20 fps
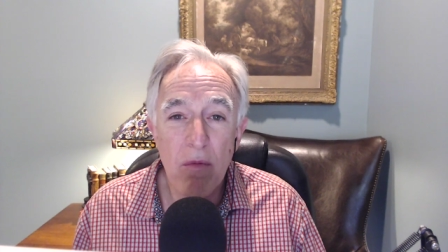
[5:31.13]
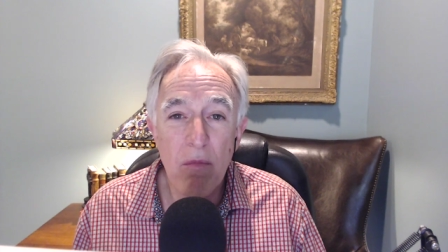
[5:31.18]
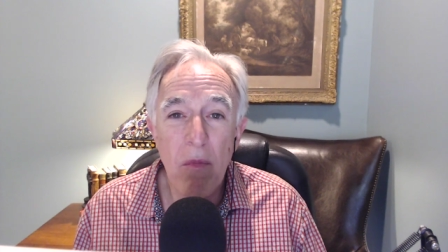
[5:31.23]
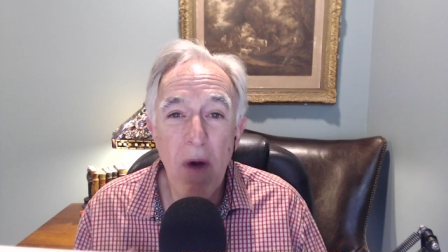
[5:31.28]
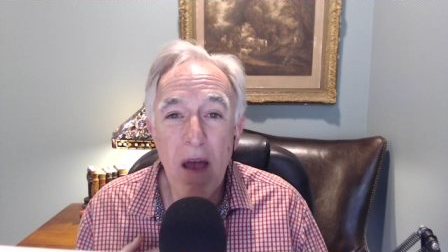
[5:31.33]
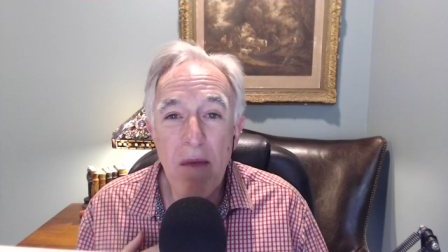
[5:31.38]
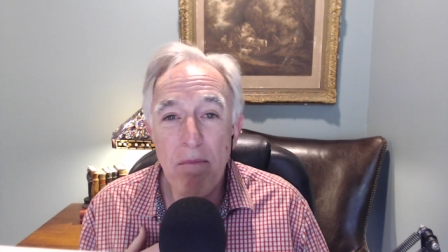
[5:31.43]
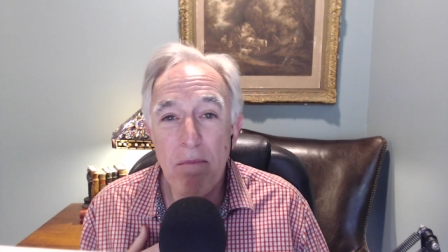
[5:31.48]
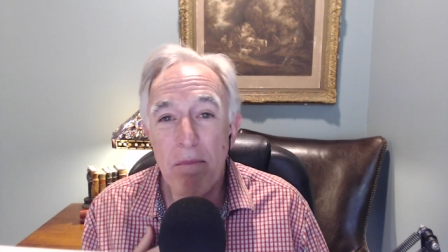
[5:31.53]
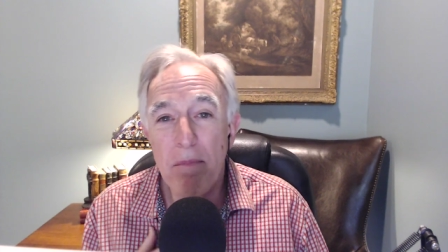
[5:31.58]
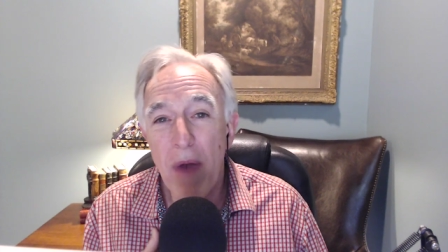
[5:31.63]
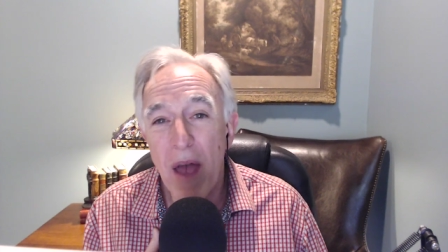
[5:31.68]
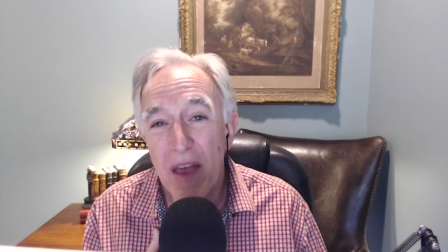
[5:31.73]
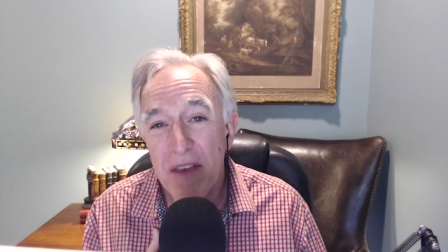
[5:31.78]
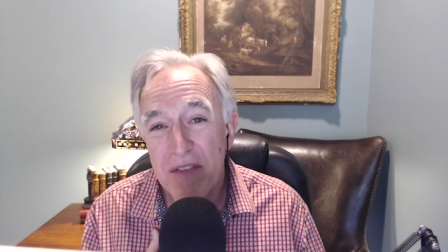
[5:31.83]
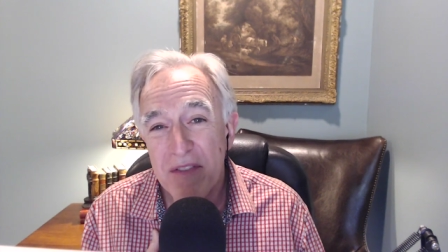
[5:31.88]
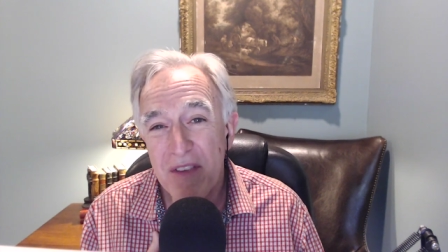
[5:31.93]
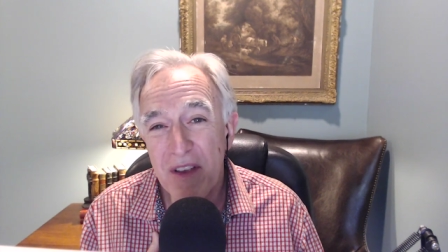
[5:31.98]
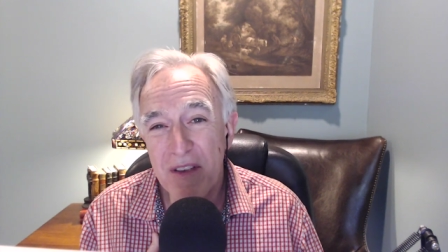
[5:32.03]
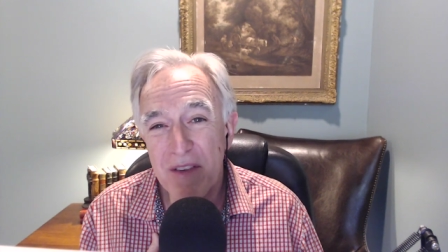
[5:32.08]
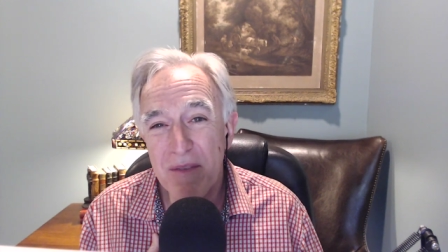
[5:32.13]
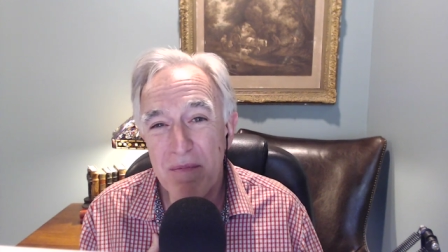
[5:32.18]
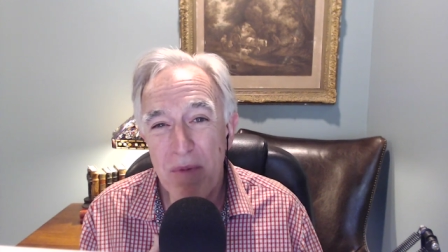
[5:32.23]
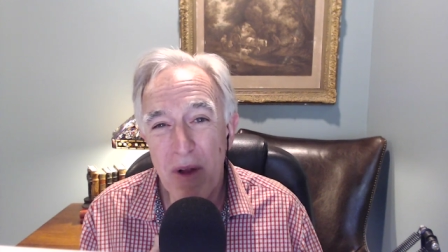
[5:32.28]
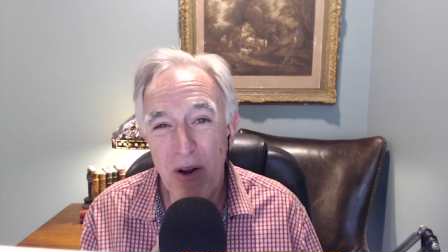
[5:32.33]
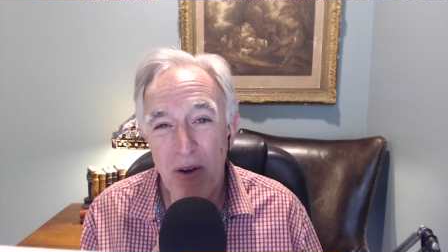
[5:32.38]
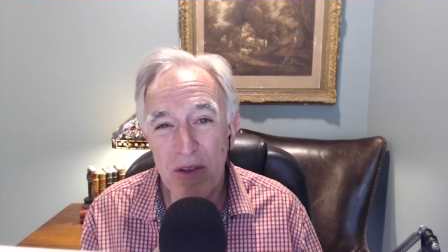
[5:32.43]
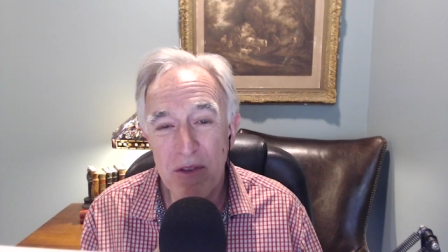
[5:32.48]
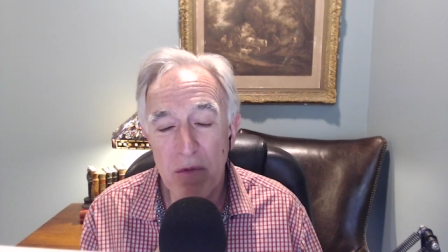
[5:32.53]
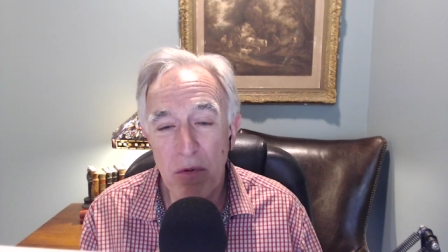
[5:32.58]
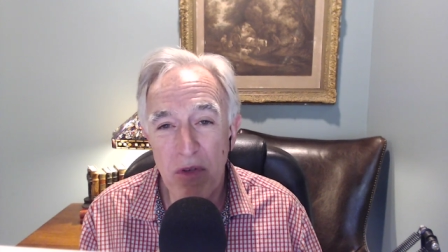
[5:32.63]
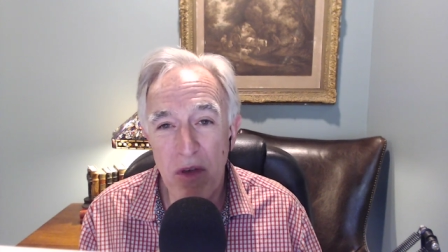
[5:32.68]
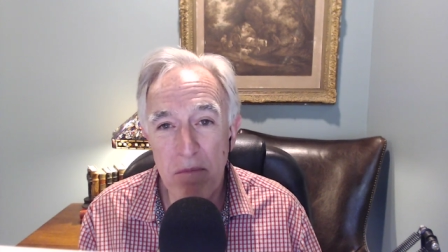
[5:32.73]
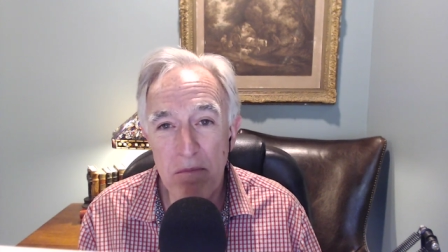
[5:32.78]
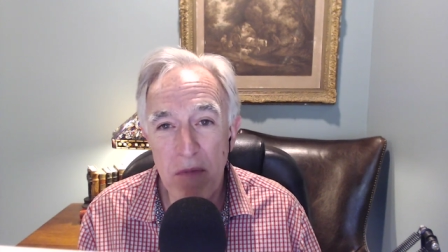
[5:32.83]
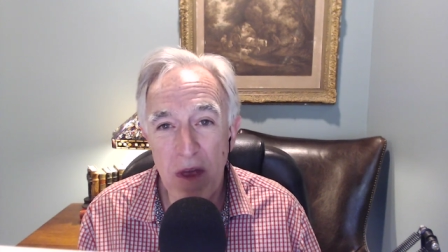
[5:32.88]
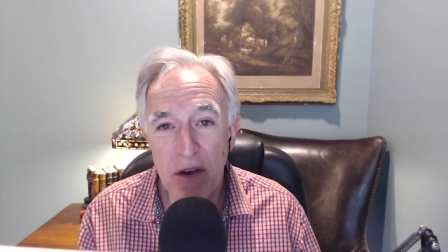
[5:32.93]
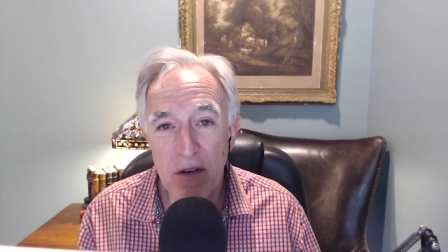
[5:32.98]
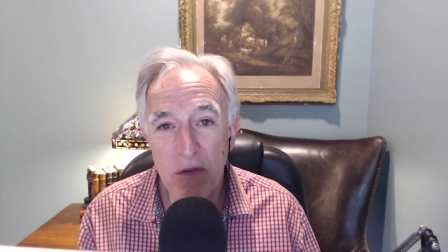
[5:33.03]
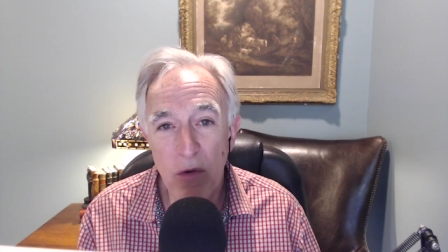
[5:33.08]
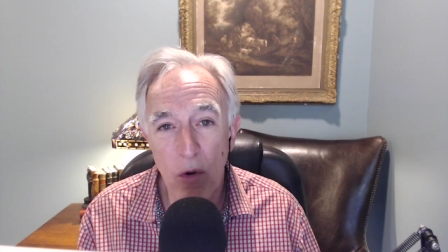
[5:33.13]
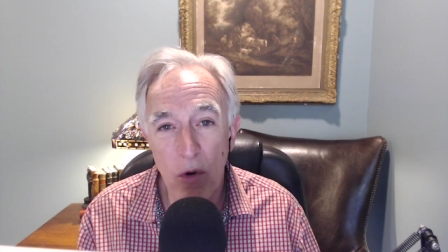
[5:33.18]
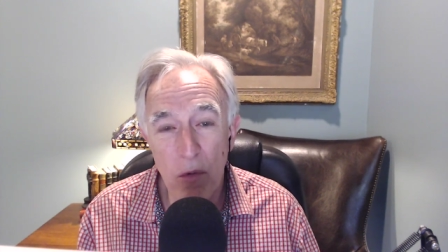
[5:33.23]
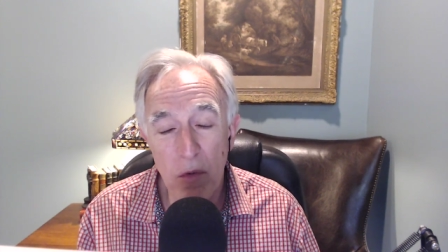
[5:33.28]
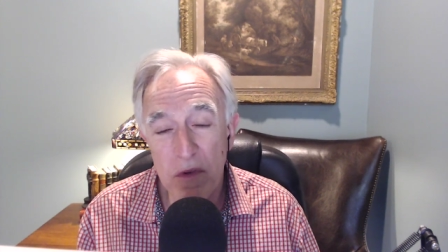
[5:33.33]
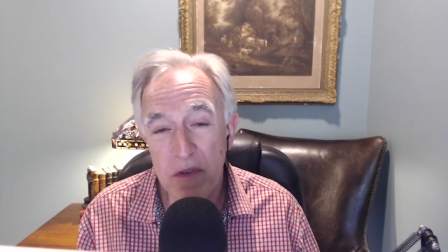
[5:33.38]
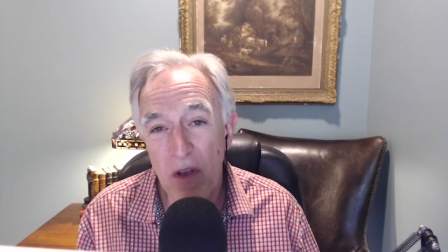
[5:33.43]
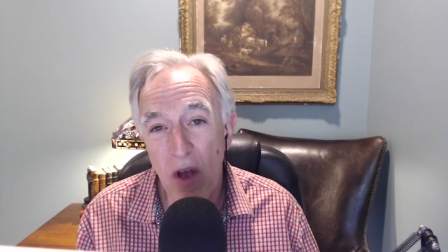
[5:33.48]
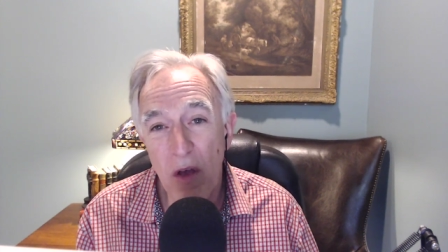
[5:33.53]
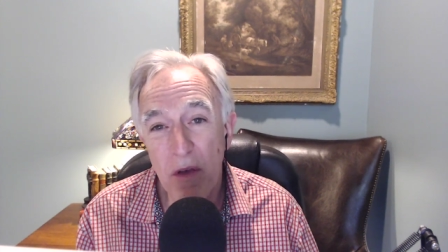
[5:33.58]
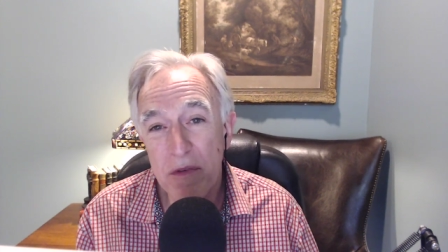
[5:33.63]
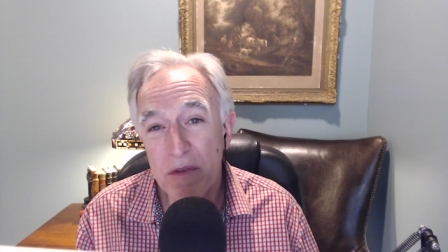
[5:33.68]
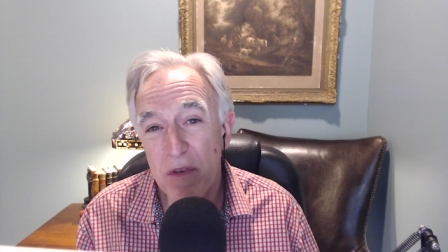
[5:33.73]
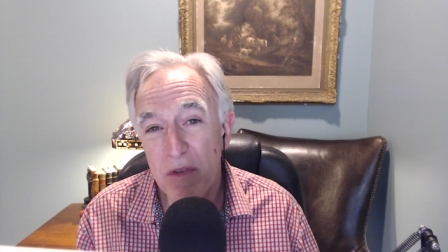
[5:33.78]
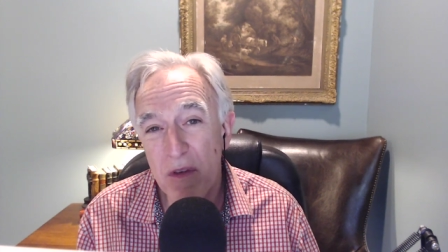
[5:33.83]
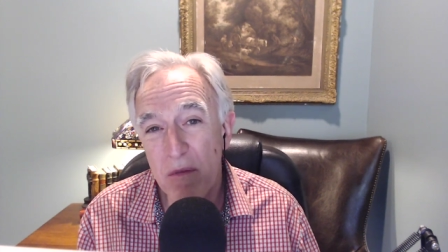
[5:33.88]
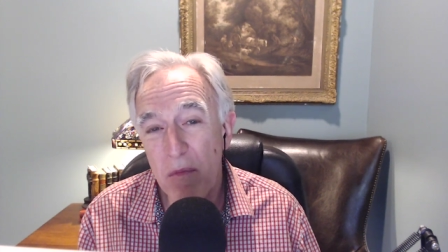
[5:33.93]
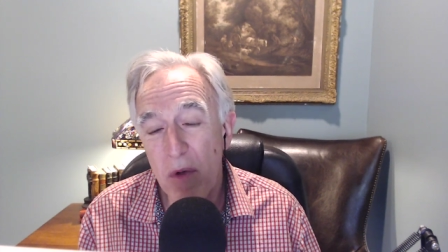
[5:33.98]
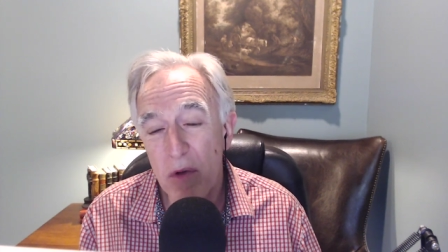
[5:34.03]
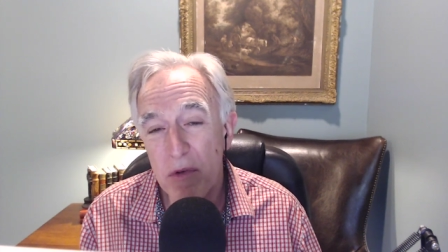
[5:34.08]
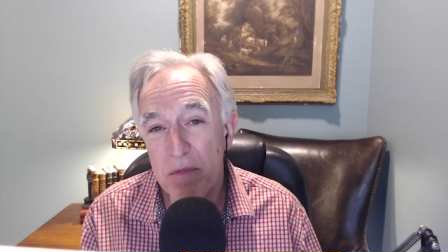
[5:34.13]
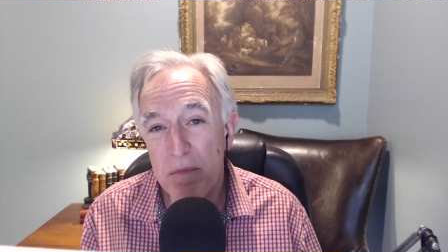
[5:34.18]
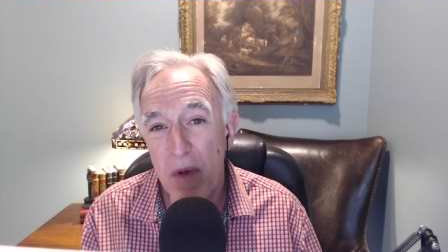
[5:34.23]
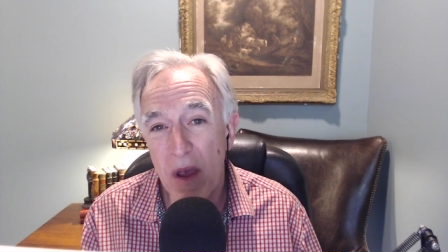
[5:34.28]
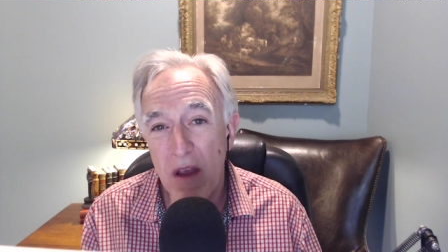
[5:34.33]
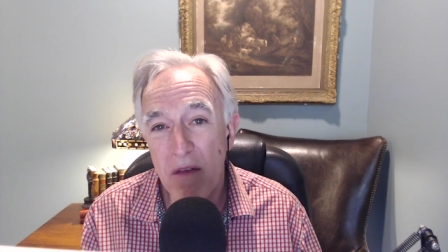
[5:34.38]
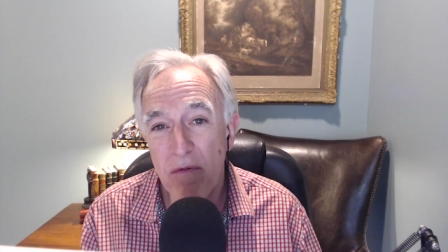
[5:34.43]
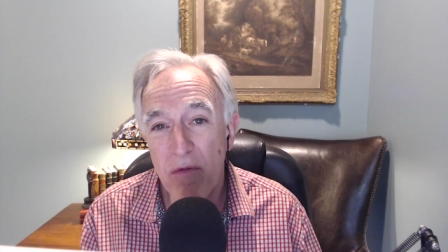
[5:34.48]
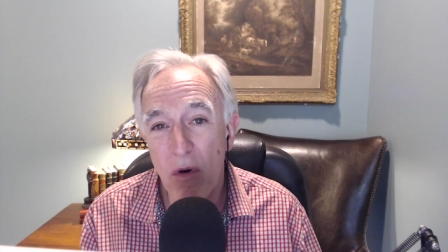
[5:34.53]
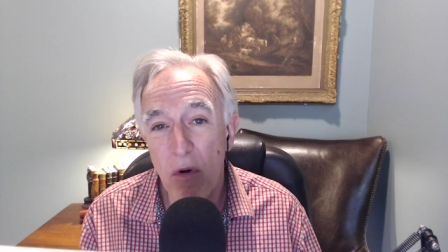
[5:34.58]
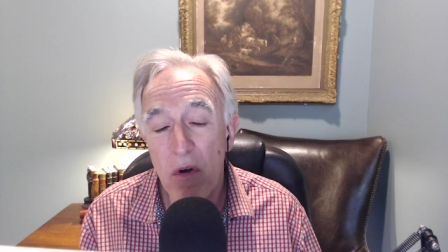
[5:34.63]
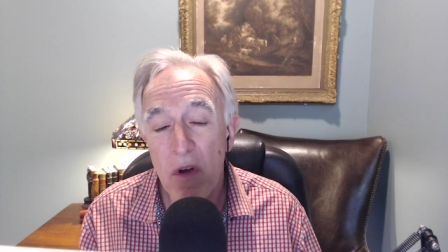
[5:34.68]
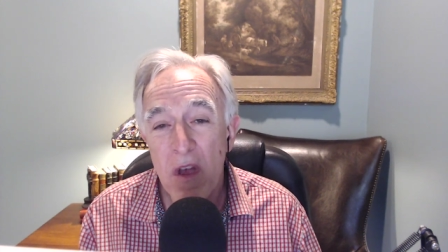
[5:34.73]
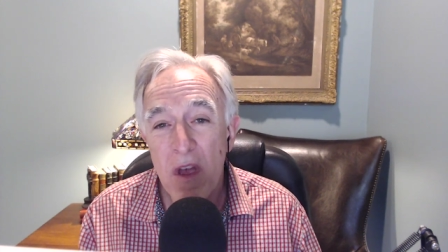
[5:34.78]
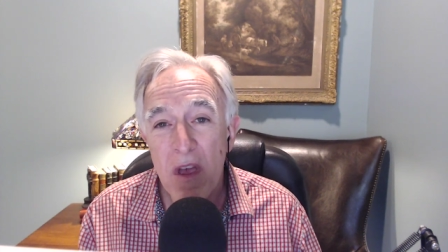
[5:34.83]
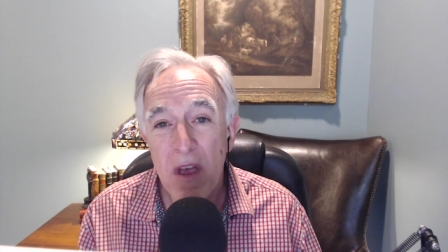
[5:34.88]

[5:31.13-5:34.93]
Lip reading: My best experience with a mentor was also the most painful.